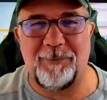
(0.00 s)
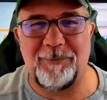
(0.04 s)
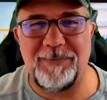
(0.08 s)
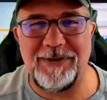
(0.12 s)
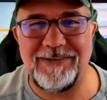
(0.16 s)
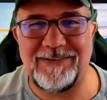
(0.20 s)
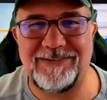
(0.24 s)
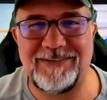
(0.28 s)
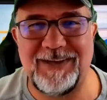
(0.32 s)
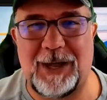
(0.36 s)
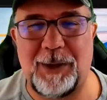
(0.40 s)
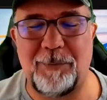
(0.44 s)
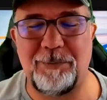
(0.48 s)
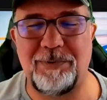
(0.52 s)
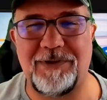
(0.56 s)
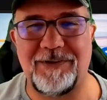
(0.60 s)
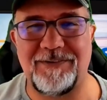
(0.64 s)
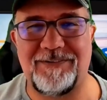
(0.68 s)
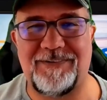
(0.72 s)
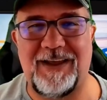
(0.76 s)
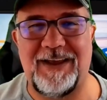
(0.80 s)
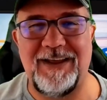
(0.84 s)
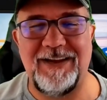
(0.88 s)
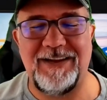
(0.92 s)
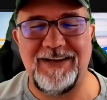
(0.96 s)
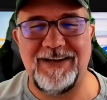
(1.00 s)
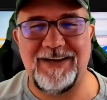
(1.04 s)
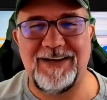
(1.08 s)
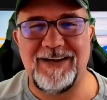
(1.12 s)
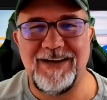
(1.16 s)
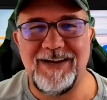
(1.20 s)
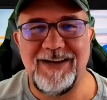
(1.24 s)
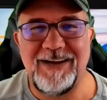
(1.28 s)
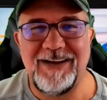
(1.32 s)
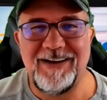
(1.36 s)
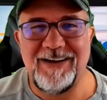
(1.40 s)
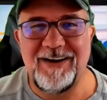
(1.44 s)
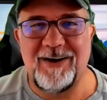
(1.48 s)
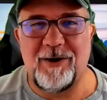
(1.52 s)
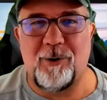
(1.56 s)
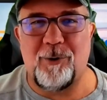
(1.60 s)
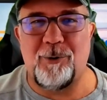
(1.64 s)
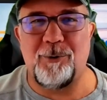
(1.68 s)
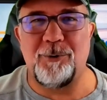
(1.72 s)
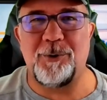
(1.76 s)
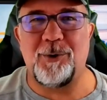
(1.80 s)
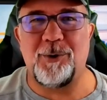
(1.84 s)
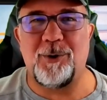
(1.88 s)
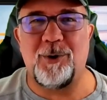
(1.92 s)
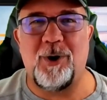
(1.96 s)
Tom Platania,
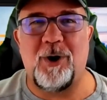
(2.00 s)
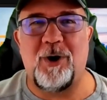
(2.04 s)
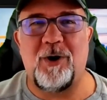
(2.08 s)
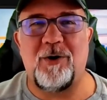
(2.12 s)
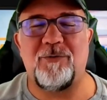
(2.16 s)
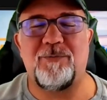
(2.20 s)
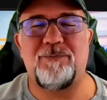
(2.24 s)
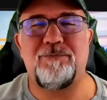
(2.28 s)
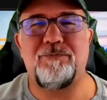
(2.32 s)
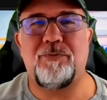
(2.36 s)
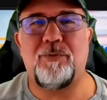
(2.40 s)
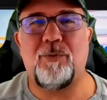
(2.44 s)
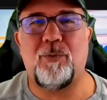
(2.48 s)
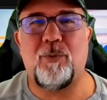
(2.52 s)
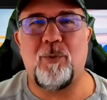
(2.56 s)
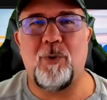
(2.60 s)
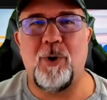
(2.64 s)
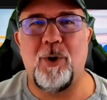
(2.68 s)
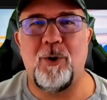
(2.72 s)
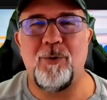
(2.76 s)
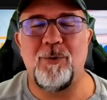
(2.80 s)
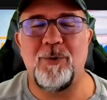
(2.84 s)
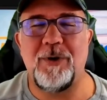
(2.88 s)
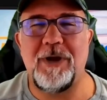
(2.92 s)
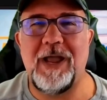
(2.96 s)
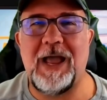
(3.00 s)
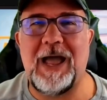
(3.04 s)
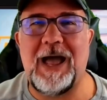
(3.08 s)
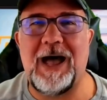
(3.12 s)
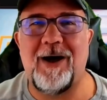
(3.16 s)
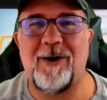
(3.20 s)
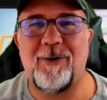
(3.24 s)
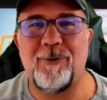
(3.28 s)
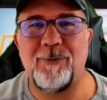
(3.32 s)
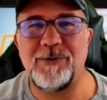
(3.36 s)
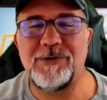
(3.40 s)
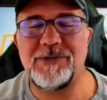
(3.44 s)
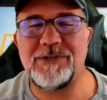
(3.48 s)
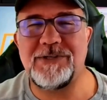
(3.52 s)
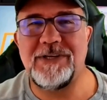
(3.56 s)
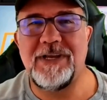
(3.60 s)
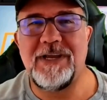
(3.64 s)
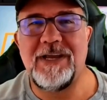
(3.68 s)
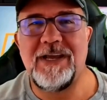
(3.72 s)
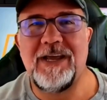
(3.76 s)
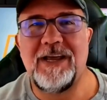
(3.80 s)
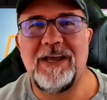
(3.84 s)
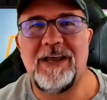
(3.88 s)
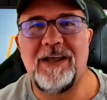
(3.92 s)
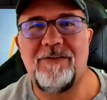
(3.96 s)
owner of ProCalcs
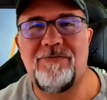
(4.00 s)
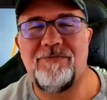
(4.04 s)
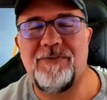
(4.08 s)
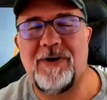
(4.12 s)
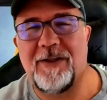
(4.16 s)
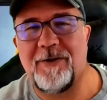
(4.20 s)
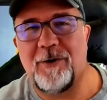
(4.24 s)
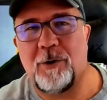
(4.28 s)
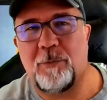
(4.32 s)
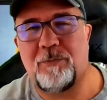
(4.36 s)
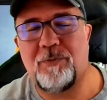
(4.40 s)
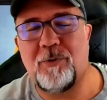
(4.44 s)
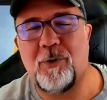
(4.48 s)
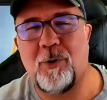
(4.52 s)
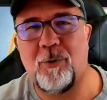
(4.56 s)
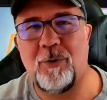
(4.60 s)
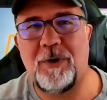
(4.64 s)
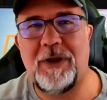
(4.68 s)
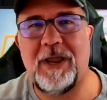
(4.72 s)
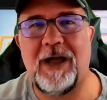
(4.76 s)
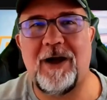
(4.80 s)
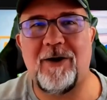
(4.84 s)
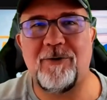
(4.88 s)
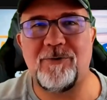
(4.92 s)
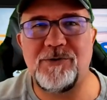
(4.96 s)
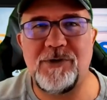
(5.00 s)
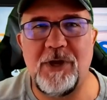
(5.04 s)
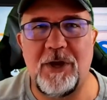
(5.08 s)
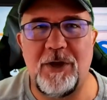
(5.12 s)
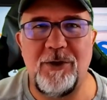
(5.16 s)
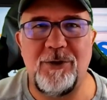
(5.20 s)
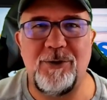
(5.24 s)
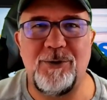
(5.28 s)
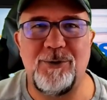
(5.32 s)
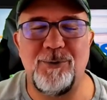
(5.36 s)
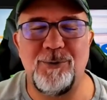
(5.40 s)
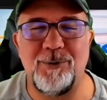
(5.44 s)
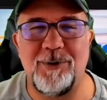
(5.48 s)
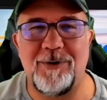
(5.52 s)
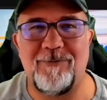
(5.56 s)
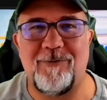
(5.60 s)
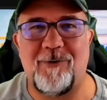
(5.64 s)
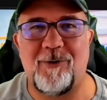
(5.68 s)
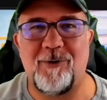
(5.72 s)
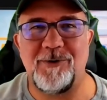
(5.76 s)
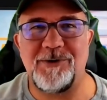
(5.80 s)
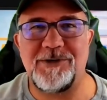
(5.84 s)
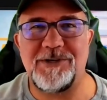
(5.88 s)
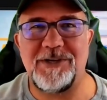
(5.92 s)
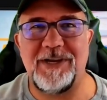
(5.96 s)
and founder of ProCalcs
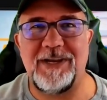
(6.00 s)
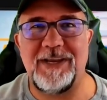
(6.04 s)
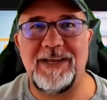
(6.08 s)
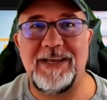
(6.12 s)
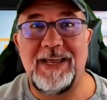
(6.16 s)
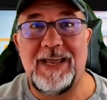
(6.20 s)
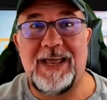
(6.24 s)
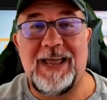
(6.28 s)
University.